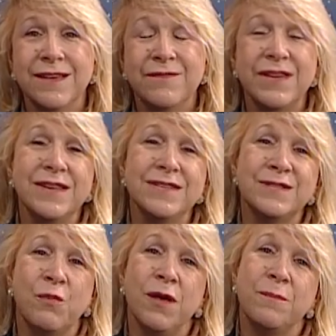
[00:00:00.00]
fitness,
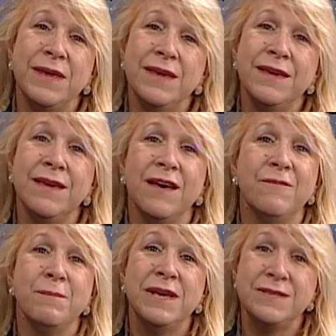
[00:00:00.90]
well-being,
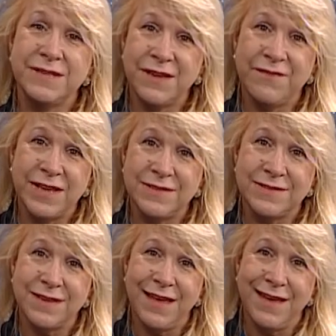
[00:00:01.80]
amazing
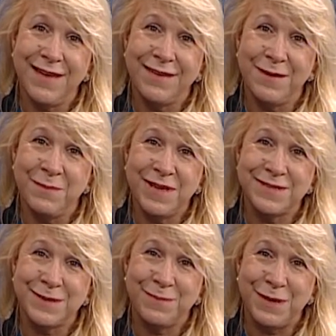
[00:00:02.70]
events, and
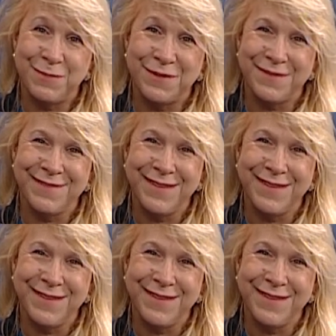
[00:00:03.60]
amazing people.